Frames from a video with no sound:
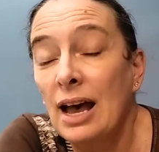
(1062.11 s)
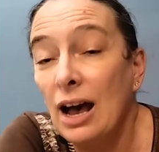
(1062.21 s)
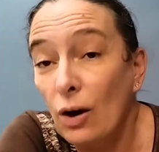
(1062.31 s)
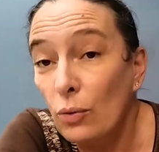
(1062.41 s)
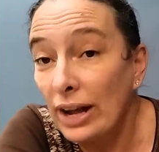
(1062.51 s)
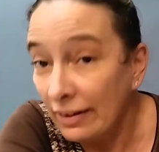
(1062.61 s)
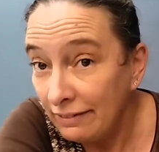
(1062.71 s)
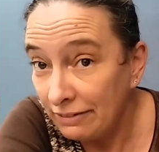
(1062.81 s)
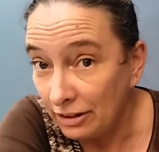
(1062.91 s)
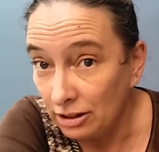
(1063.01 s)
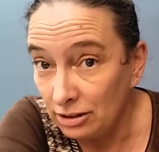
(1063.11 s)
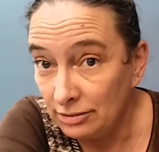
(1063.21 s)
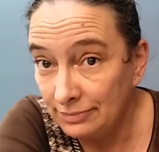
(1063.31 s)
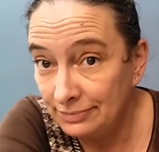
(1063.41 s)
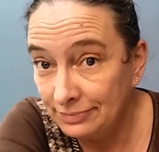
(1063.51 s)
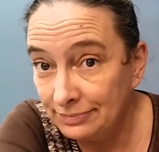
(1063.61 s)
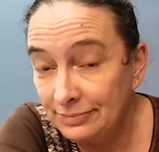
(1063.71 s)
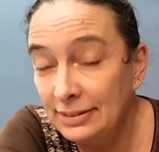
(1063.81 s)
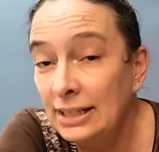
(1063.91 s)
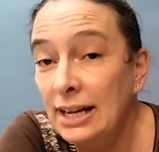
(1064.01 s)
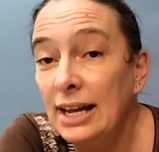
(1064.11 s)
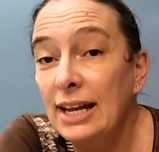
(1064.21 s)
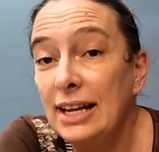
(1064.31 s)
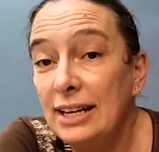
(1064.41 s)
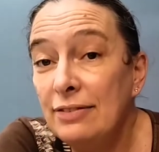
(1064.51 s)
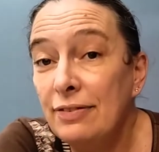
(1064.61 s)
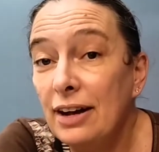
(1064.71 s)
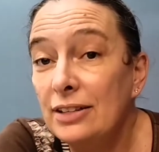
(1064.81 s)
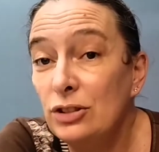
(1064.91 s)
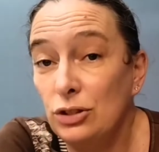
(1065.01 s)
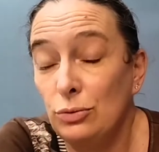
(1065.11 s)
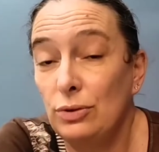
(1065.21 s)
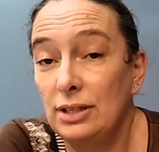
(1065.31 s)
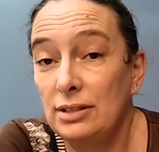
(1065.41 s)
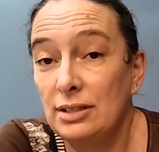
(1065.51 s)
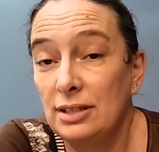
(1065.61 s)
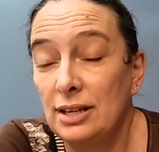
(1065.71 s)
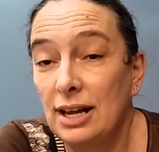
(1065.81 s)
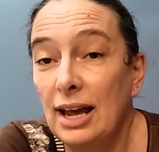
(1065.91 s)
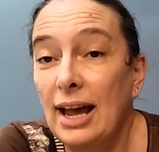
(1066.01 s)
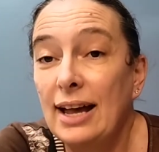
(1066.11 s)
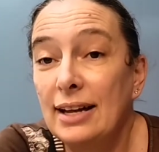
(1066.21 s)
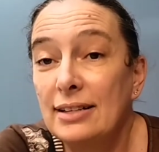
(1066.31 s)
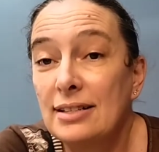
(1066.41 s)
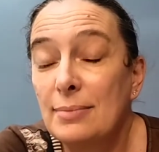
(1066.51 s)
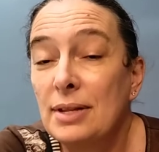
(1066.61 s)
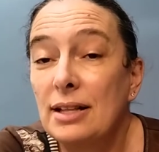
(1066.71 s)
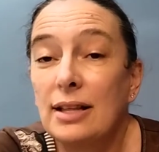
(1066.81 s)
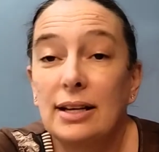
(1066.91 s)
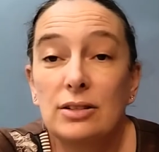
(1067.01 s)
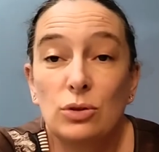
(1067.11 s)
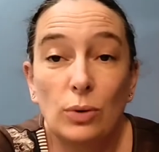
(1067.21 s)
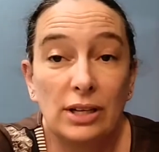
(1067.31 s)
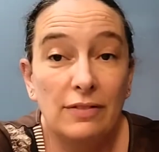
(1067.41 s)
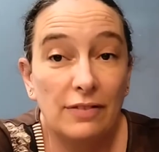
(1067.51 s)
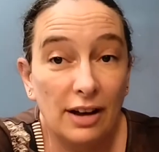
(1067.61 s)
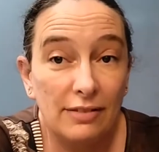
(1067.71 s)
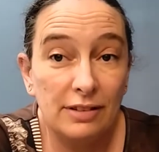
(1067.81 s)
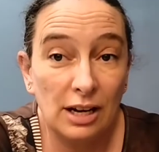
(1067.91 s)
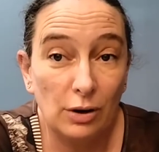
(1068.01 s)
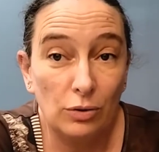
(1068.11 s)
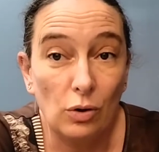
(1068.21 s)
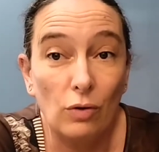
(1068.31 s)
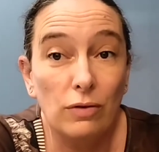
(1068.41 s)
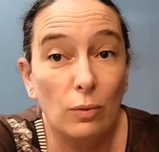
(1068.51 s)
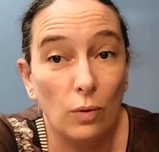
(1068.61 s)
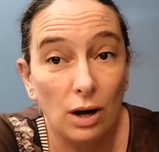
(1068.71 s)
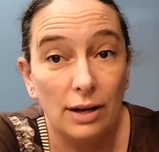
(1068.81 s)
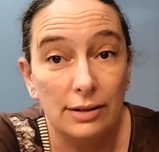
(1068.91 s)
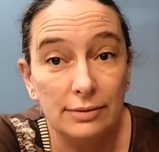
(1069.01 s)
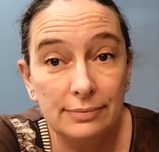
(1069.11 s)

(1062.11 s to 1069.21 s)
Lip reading: However, if I do it at something like a 25 count over 1,